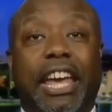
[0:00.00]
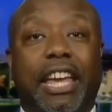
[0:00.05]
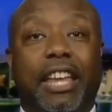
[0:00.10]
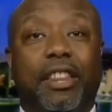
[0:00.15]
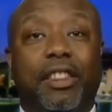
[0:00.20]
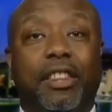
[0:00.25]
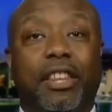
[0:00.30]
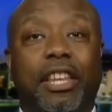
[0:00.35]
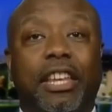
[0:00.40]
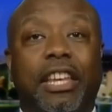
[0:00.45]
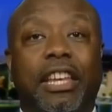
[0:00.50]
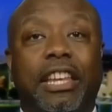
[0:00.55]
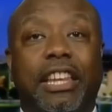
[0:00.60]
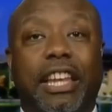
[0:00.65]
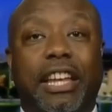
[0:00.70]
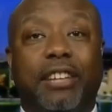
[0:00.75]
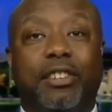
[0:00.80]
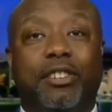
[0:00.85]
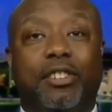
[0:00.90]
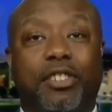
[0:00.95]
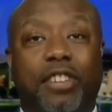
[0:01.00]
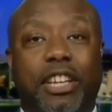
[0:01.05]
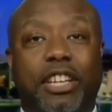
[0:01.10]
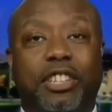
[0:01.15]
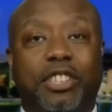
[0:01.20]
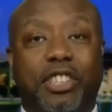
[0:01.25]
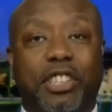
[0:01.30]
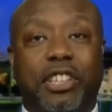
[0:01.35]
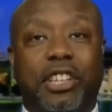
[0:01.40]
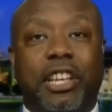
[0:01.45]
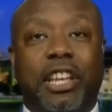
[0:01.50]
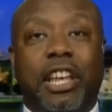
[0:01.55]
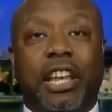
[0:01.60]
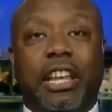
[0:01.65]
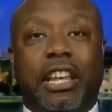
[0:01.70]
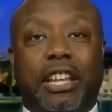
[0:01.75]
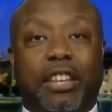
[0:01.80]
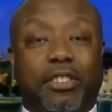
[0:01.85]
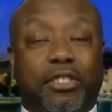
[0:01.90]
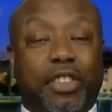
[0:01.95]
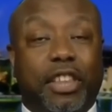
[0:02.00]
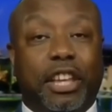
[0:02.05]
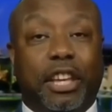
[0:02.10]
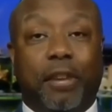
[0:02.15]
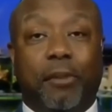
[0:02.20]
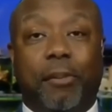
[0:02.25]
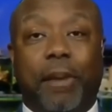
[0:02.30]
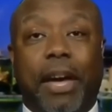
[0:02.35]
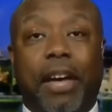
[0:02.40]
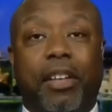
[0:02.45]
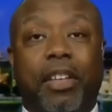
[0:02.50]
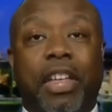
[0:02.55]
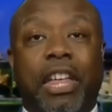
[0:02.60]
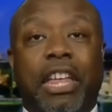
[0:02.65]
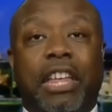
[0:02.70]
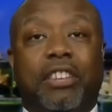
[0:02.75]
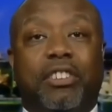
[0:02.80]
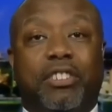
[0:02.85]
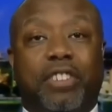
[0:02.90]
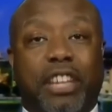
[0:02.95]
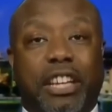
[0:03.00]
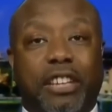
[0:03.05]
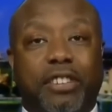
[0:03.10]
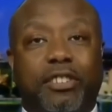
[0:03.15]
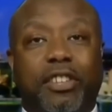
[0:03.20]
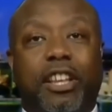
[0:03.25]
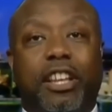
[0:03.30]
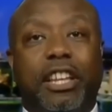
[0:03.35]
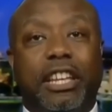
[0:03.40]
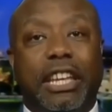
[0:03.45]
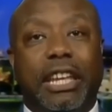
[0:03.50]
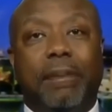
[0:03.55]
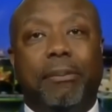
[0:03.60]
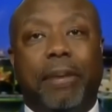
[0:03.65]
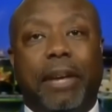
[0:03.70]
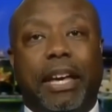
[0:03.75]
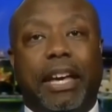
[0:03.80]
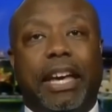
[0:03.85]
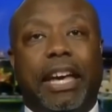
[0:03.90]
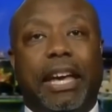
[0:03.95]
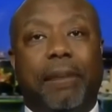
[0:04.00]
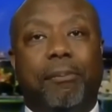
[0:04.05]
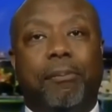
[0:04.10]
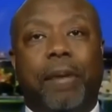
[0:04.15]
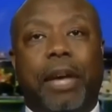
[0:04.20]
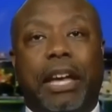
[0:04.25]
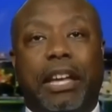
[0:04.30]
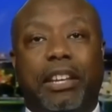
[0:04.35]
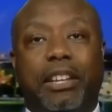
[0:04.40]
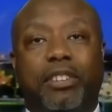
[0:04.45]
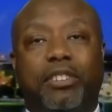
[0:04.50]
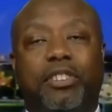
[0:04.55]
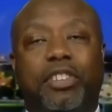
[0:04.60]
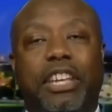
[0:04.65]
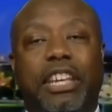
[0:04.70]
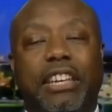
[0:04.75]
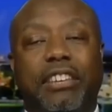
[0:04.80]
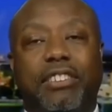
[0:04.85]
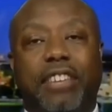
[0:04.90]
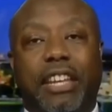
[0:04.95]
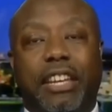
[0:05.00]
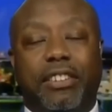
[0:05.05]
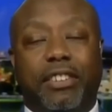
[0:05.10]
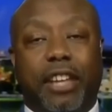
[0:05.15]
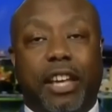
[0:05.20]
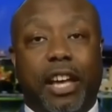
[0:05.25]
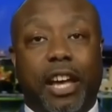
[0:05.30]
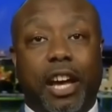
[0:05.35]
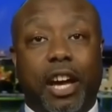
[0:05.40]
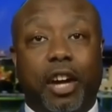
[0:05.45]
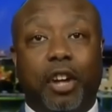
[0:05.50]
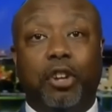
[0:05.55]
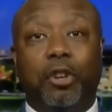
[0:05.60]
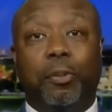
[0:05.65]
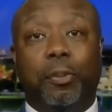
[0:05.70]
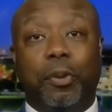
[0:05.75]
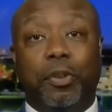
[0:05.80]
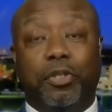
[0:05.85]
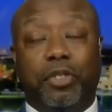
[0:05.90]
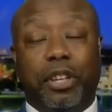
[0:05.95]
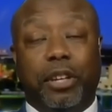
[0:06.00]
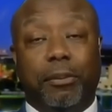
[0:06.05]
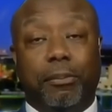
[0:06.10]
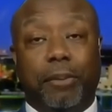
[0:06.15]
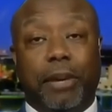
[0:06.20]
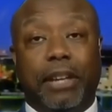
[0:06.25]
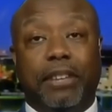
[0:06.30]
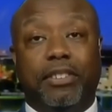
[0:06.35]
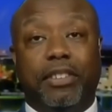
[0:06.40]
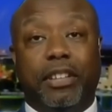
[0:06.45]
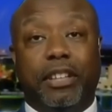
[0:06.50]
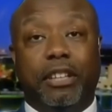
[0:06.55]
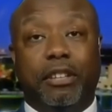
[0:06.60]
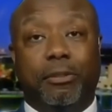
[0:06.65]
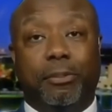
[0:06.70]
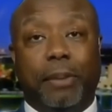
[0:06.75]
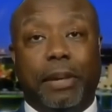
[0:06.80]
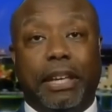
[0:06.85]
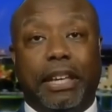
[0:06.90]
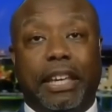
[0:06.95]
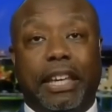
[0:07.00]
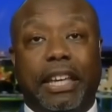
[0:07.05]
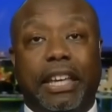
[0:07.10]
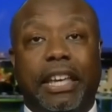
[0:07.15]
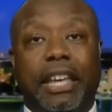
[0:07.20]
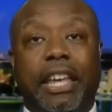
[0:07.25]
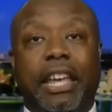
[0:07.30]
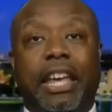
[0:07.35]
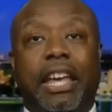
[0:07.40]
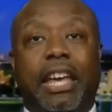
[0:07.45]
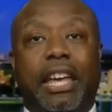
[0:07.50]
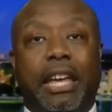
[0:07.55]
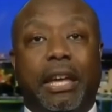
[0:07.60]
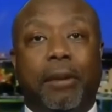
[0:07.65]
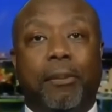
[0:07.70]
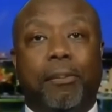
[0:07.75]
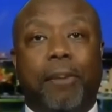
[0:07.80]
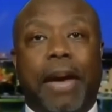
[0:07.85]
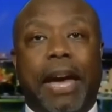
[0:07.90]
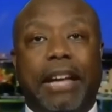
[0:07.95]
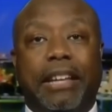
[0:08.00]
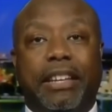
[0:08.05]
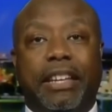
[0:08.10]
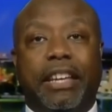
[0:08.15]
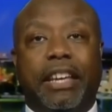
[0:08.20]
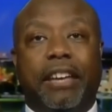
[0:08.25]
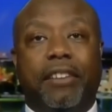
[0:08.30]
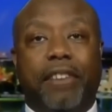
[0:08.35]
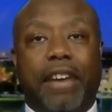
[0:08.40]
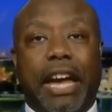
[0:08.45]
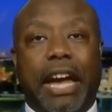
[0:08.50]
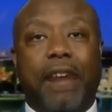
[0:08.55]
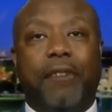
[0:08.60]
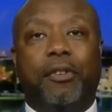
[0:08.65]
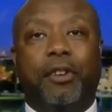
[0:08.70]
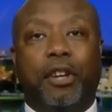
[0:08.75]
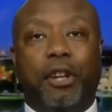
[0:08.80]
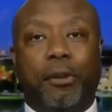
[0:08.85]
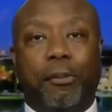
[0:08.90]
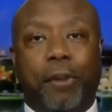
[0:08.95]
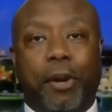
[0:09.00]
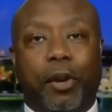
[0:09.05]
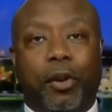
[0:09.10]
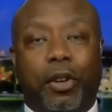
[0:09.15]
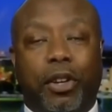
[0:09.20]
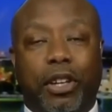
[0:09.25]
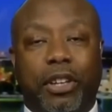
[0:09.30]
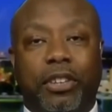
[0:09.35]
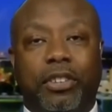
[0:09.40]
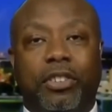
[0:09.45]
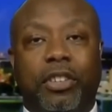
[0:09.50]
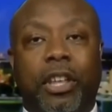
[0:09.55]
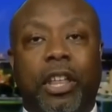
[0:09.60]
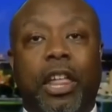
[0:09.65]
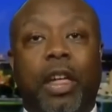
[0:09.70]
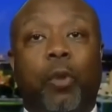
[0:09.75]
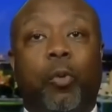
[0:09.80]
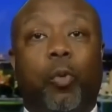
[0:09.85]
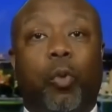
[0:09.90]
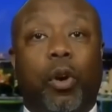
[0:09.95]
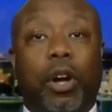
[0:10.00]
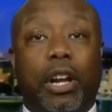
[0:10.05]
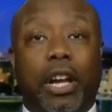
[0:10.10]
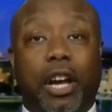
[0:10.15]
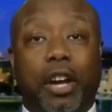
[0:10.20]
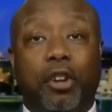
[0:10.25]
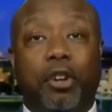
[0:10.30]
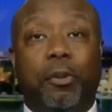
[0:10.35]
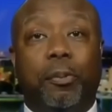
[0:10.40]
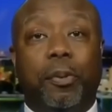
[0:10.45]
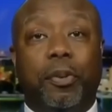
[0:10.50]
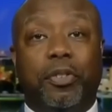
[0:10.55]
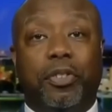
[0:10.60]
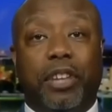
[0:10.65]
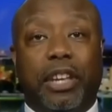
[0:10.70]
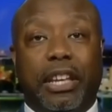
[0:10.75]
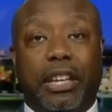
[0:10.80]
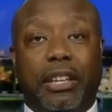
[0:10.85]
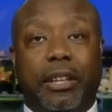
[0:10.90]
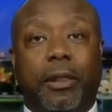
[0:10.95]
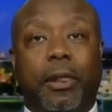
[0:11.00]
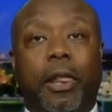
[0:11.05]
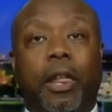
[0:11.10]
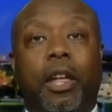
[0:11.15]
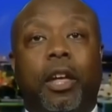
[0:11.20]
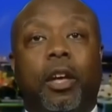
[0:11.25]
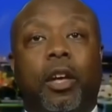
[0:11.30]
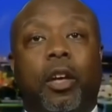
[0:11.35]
in the legislation. Let's think about sickle cell anemia, a disease that is 100%, basically speaking, impacting of African Americans, 100%.